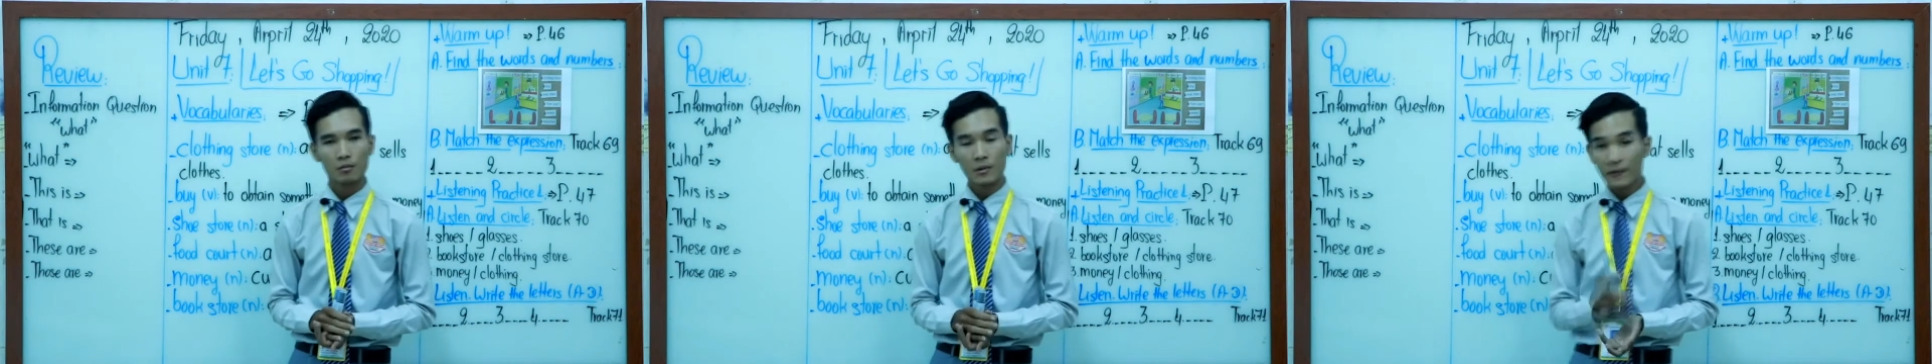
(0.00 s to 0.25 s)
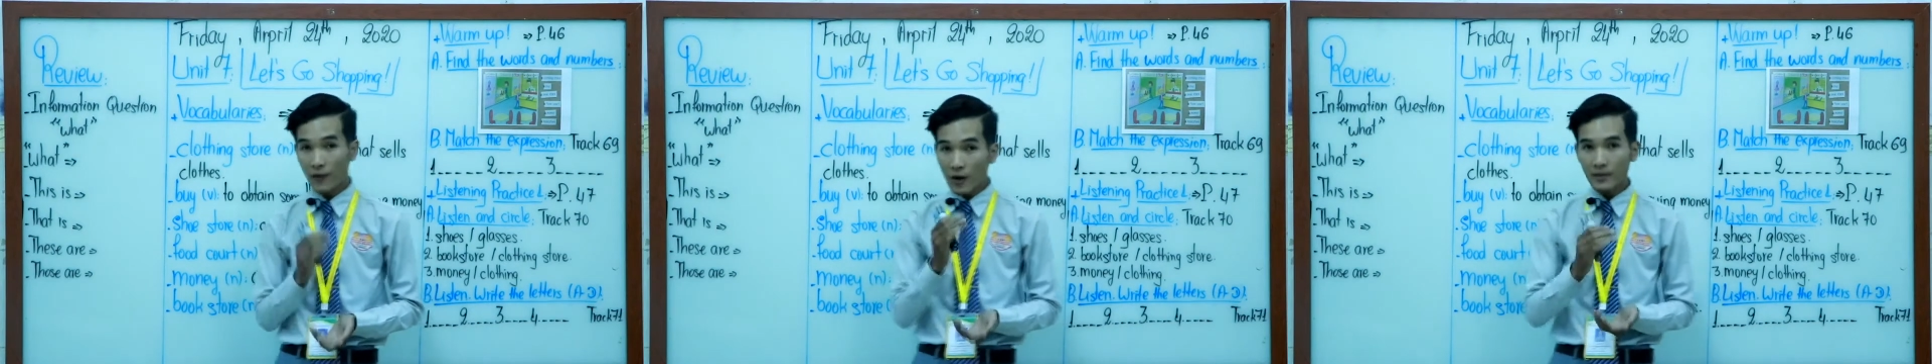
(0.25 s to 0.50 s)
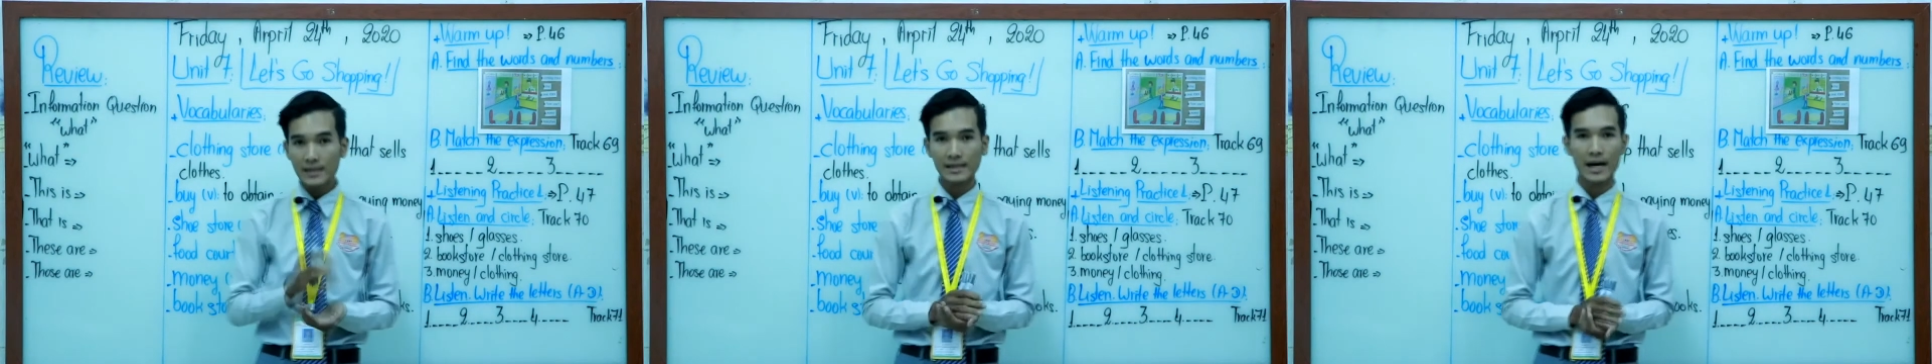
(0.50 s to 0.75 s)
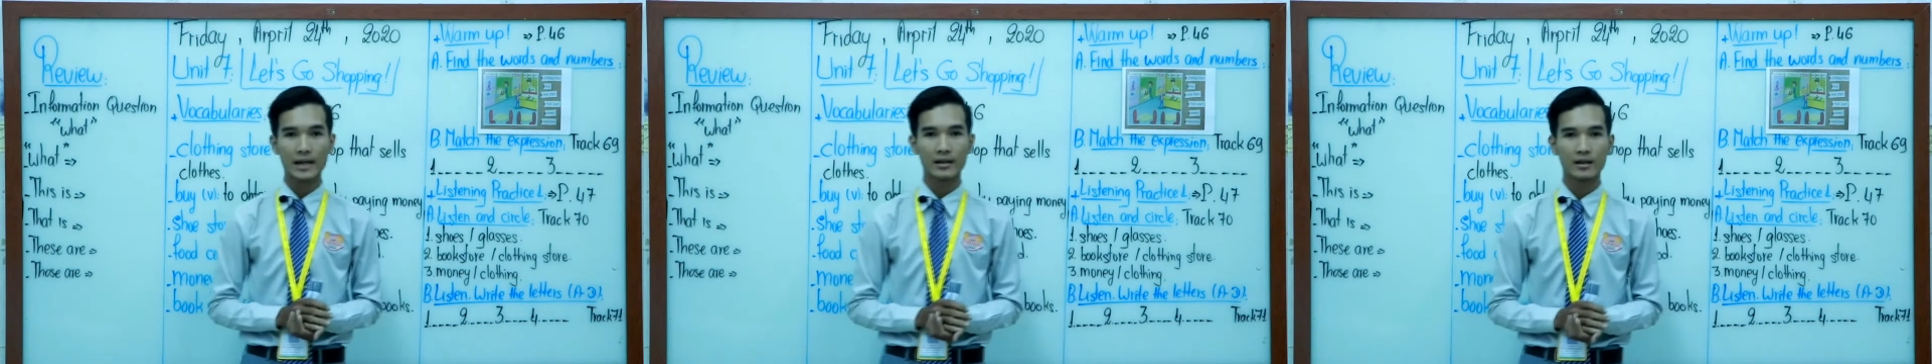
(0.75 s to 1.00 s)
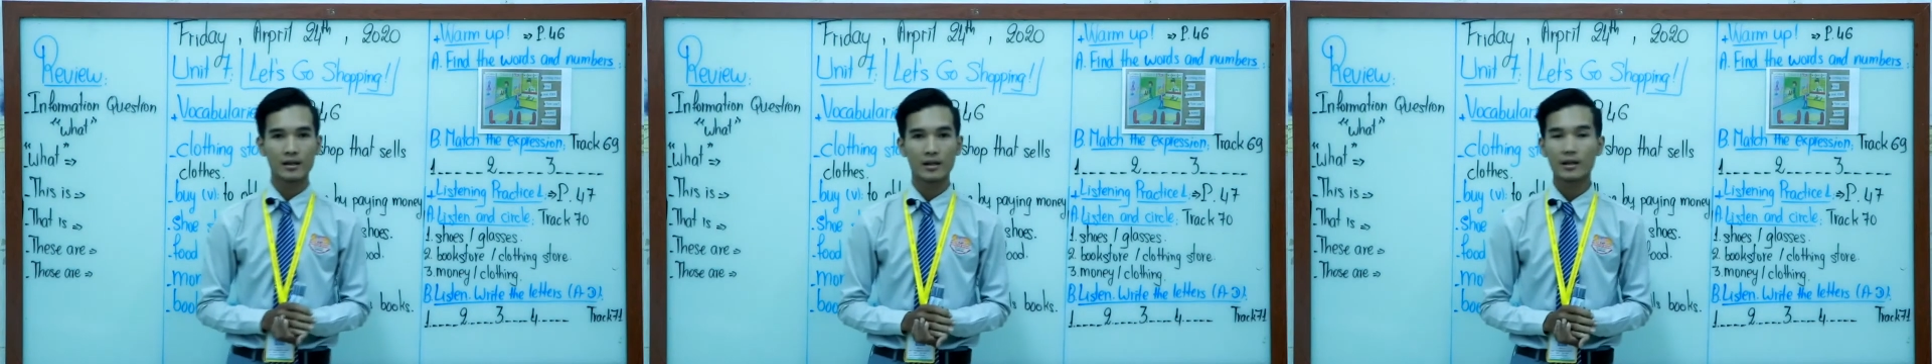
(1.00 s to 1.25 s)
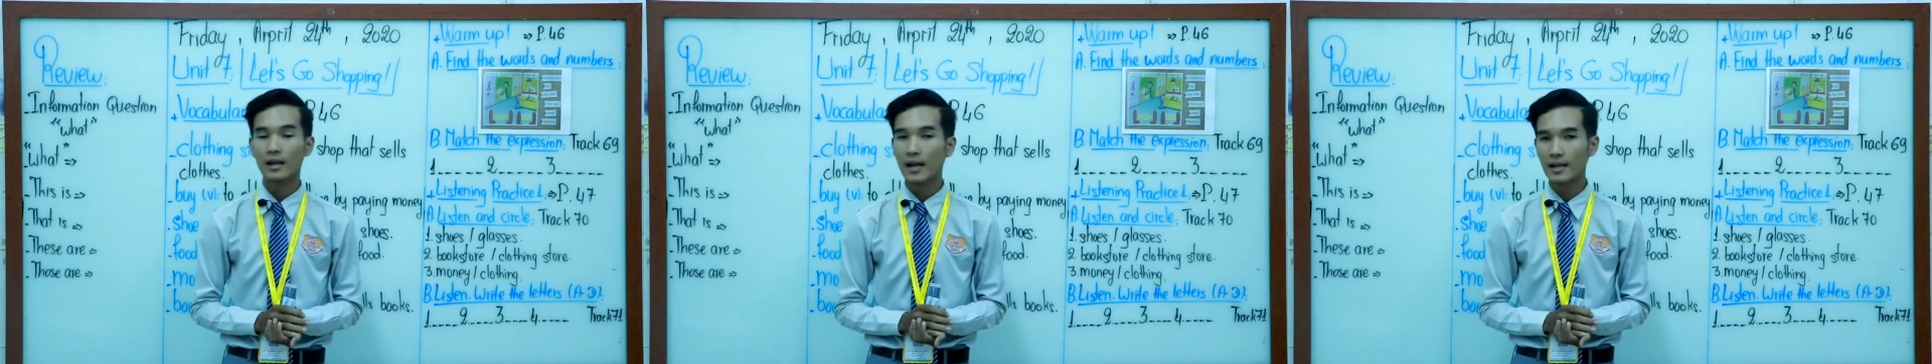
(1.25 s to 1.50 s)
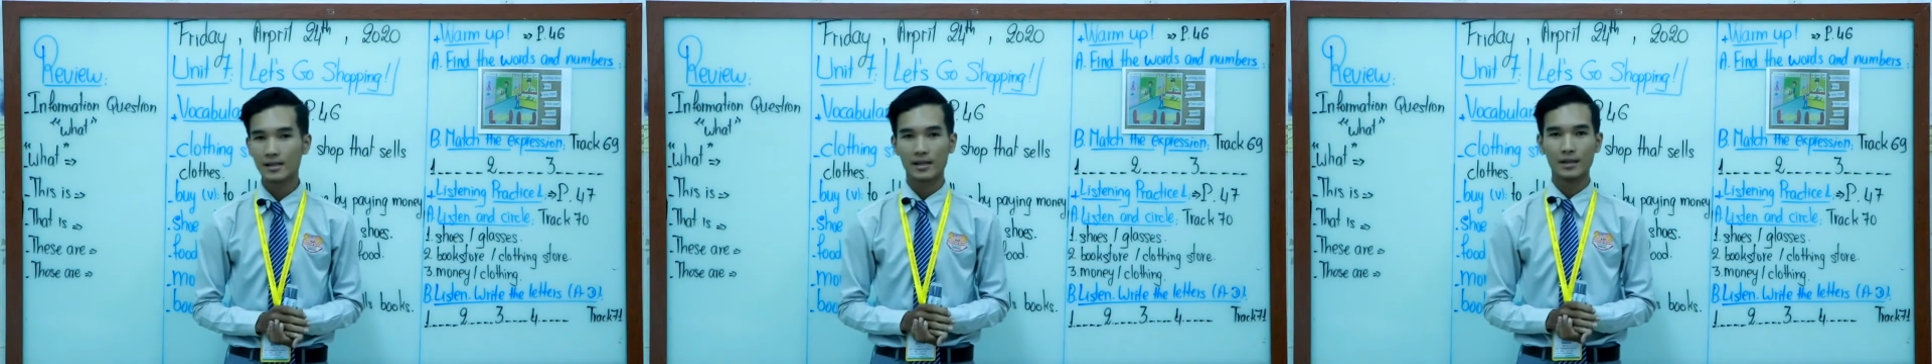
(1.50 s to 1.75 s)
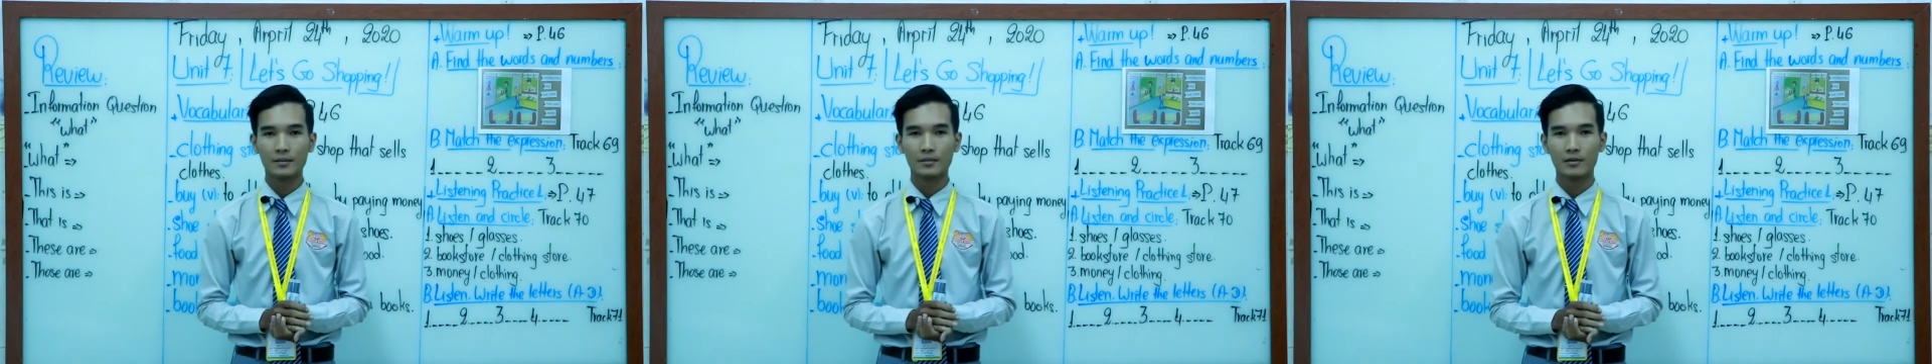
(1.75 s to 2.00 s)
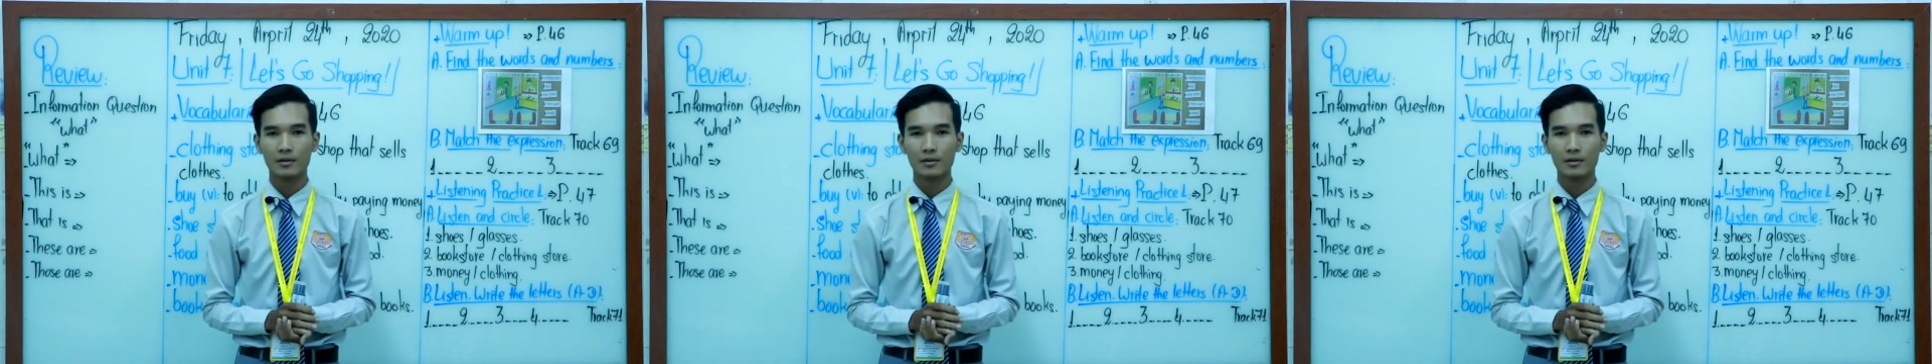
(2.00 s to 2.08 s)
before we start the lesson,